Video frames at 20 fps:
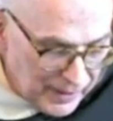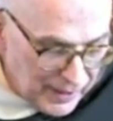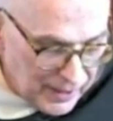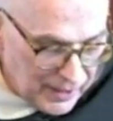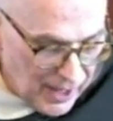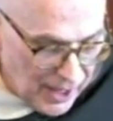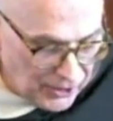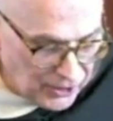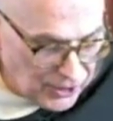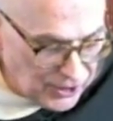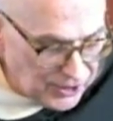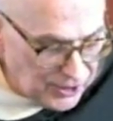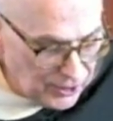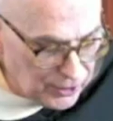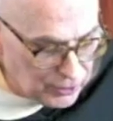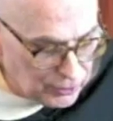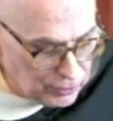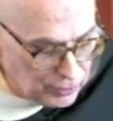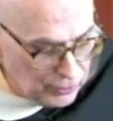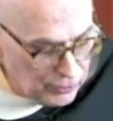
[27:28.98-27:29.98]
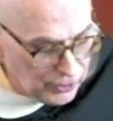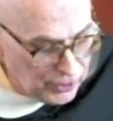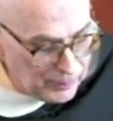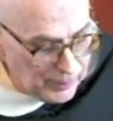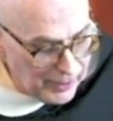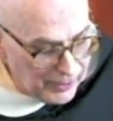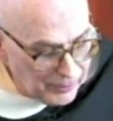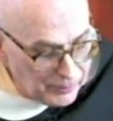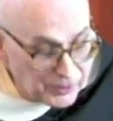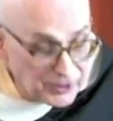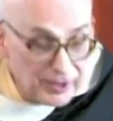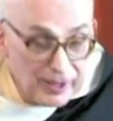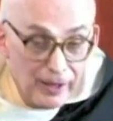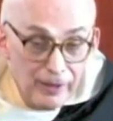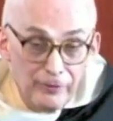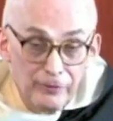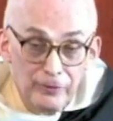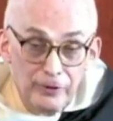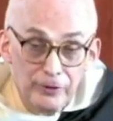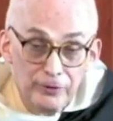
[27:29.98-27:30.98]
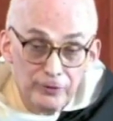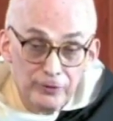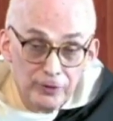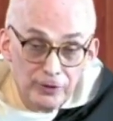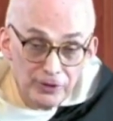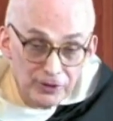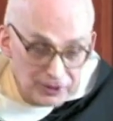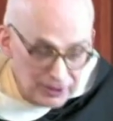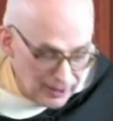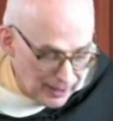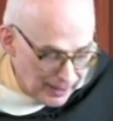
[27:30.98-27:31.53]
he got to see the truth about himself for the first